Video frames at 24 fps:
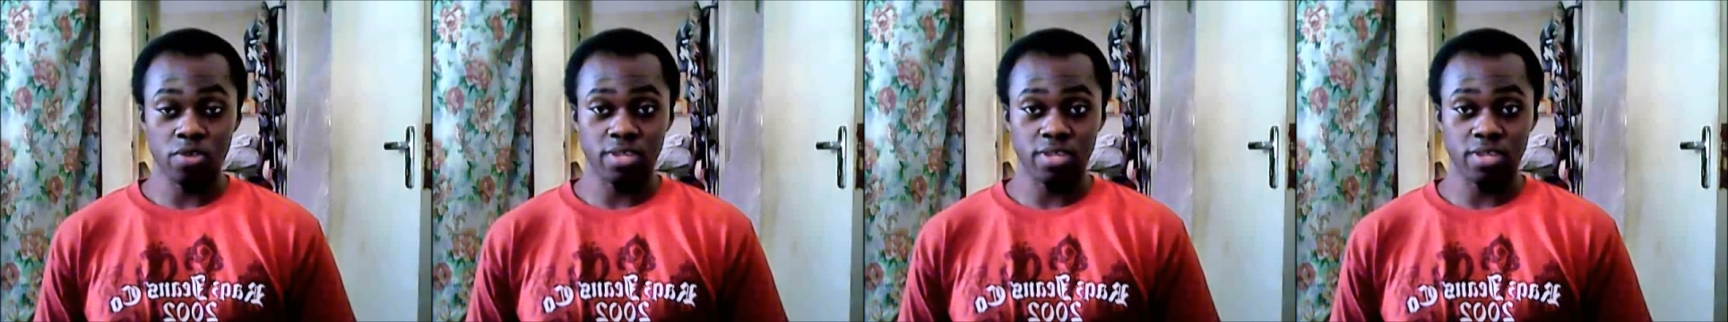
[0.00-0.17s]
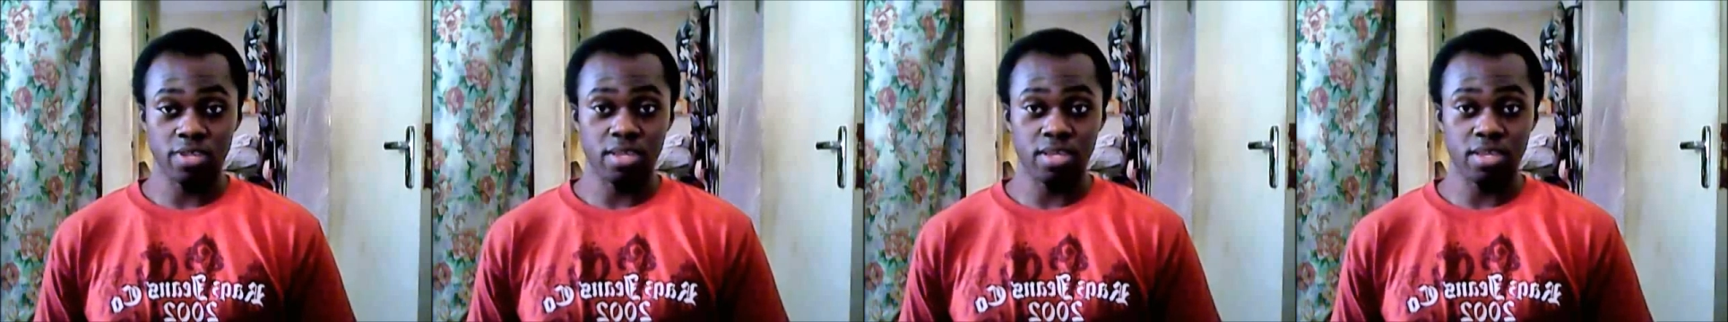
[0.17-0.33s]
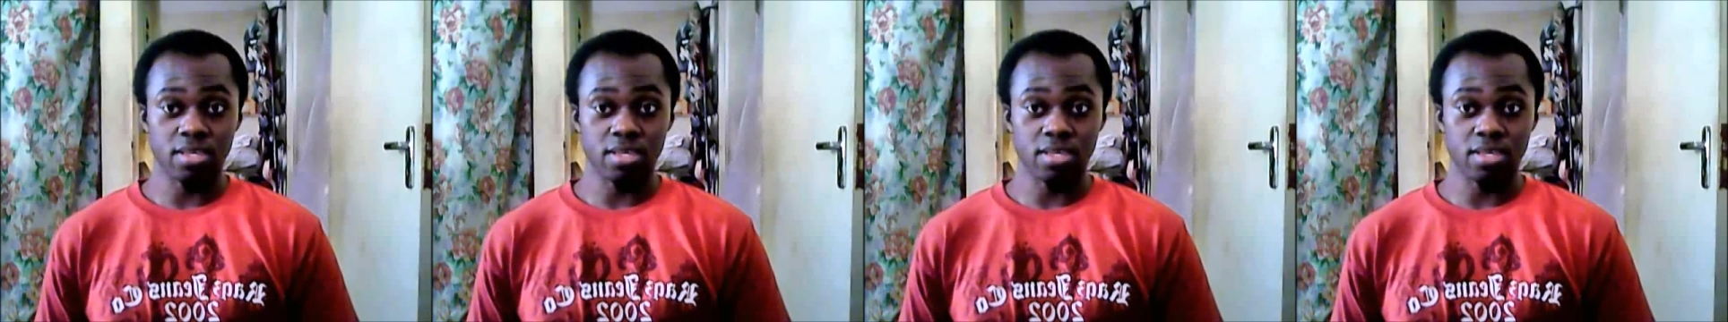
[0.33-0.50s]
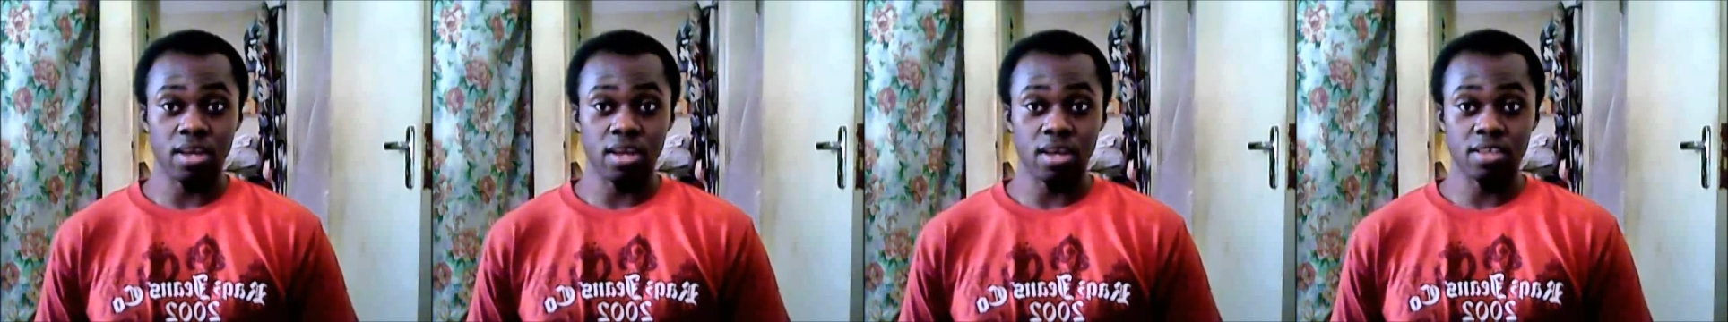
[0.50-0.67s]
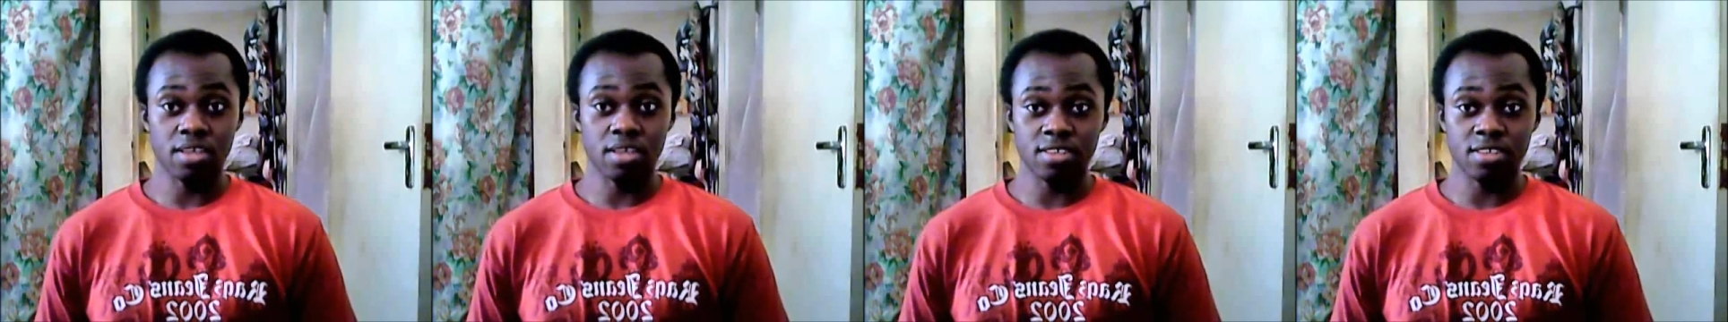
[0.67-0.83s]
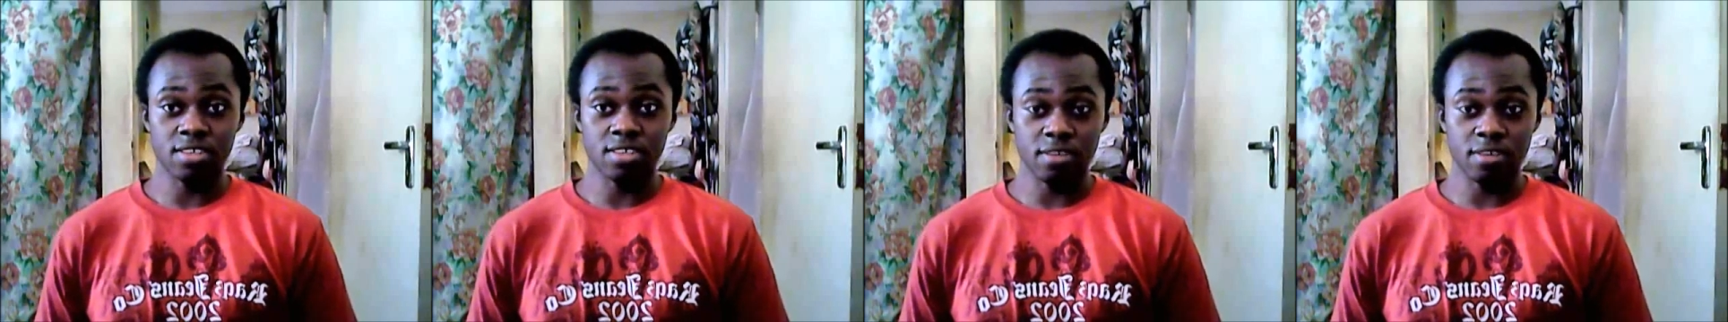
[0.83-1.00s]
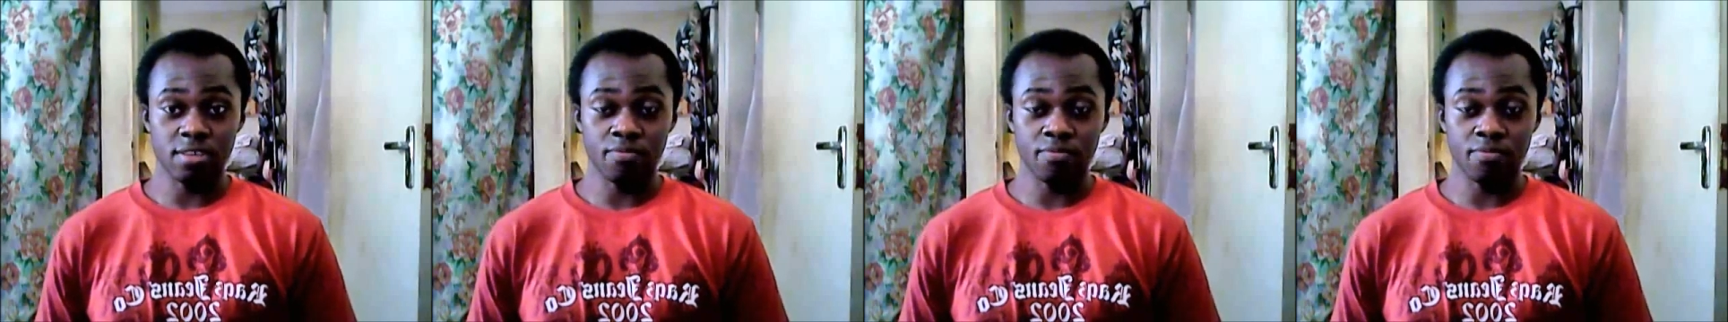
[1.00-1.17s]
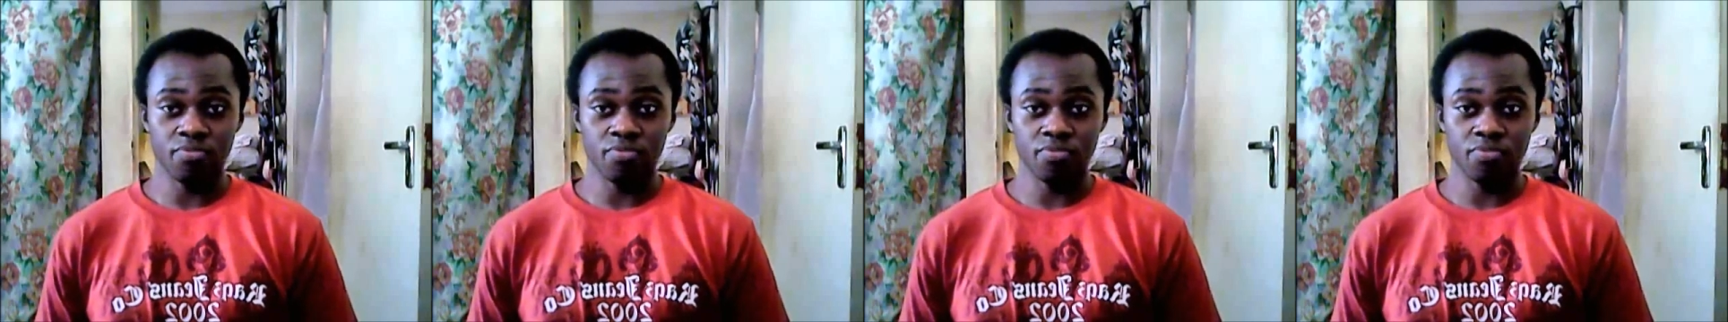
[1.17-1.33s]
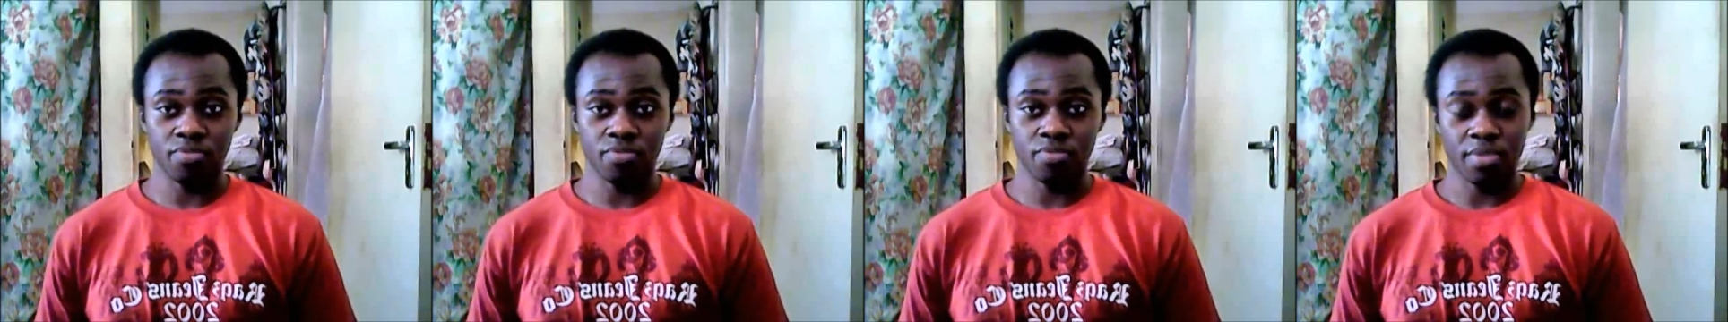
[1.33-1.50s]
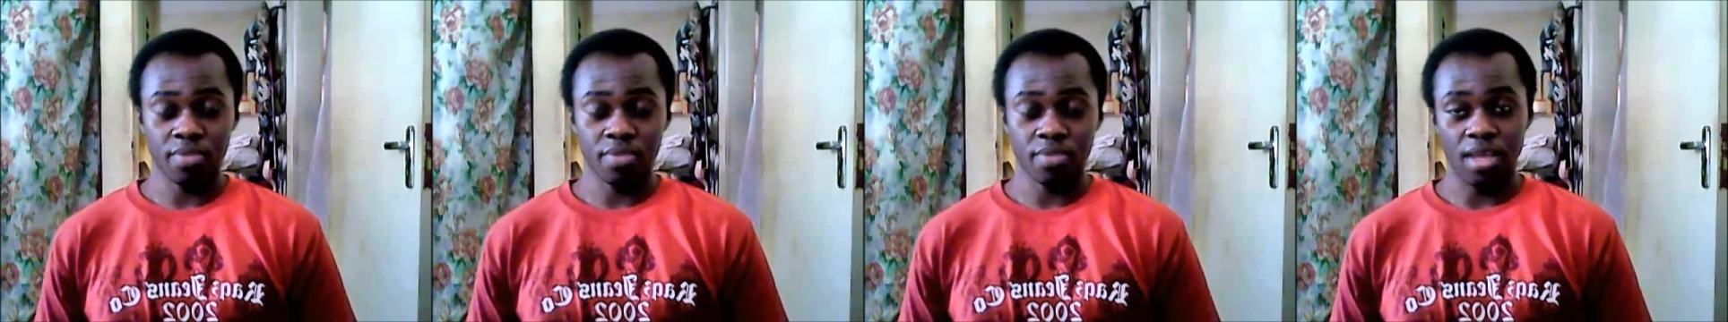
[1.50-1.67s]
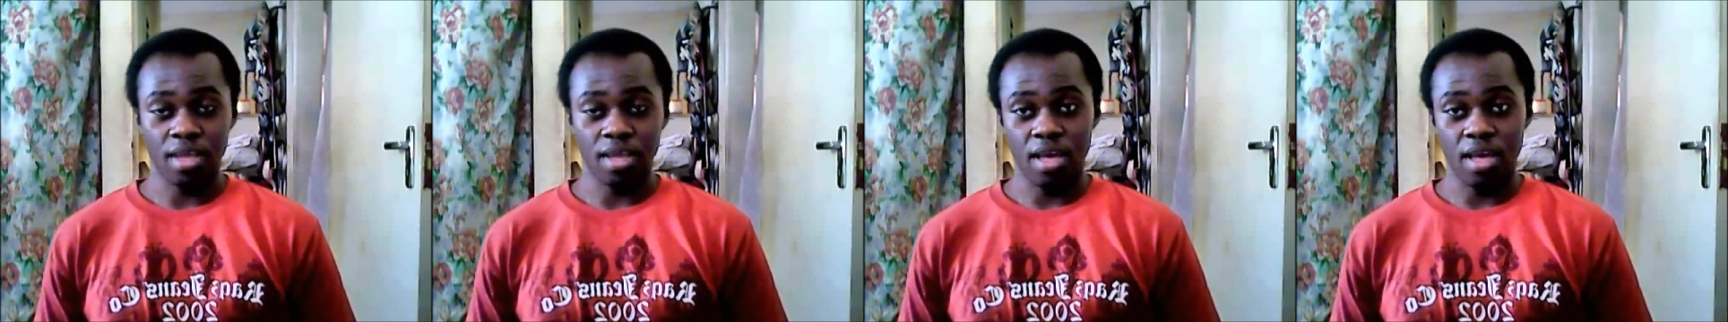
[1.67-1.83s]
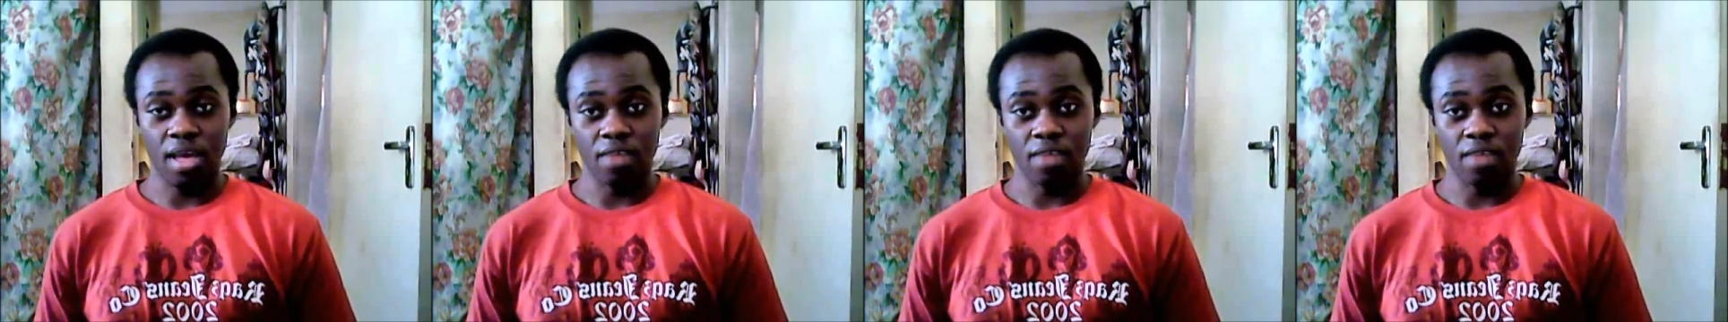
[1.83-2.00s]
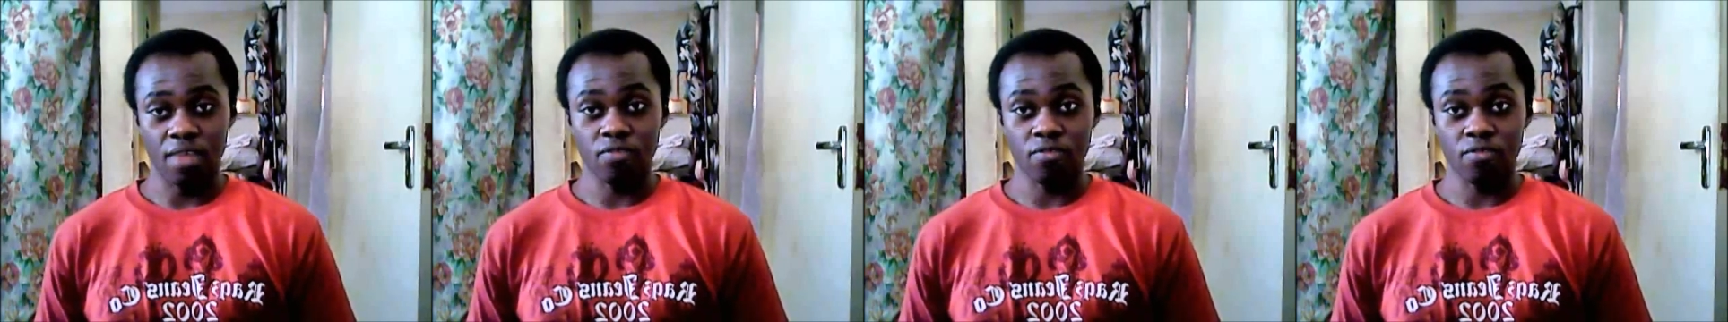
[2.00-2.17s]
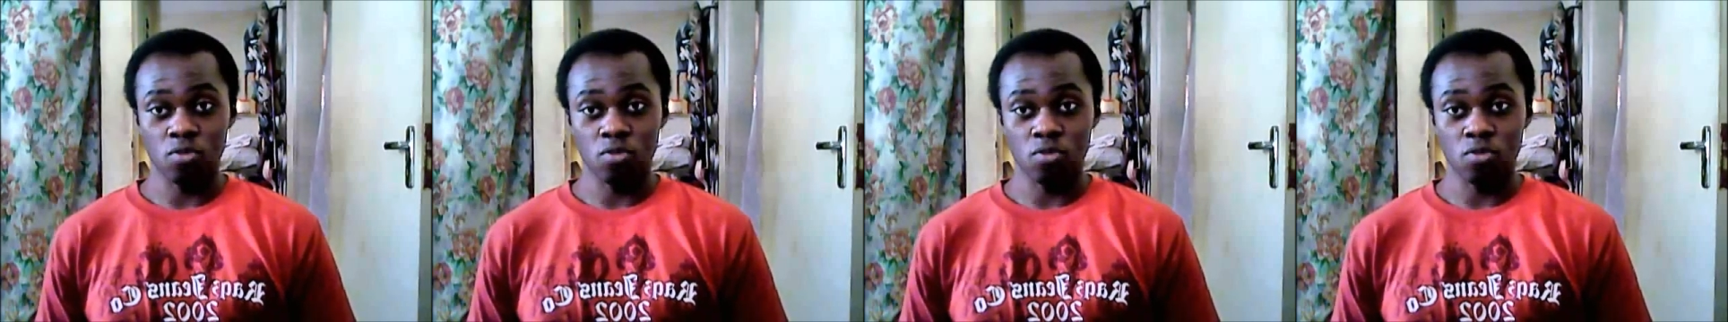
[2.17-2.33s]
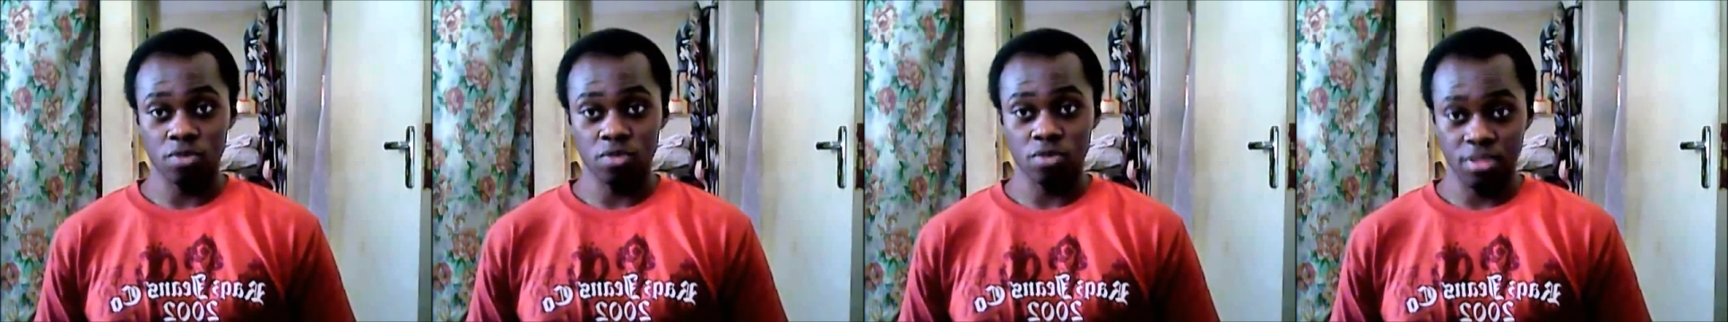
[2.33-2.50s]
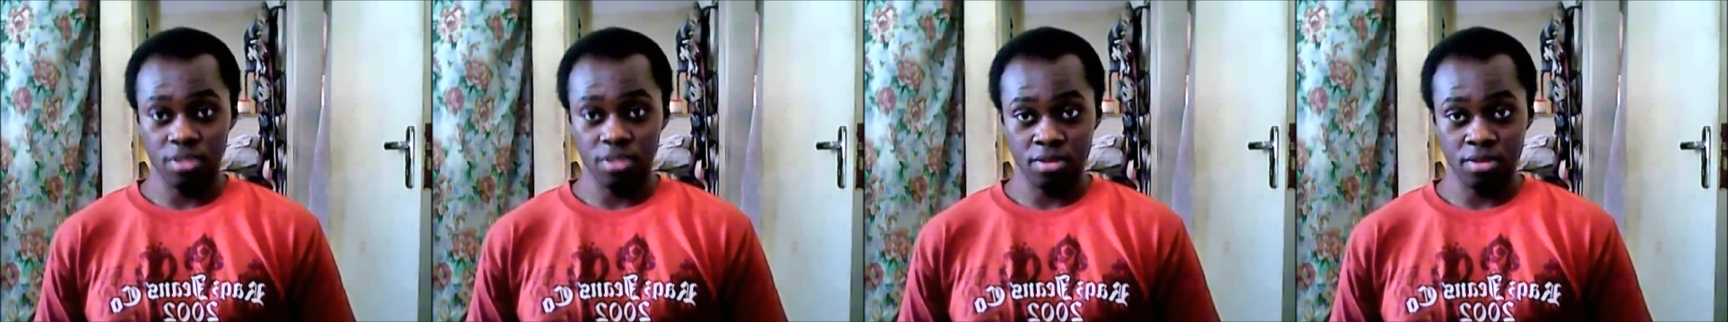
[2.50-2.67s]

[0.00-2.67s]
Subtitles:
and that's Acacia and Froze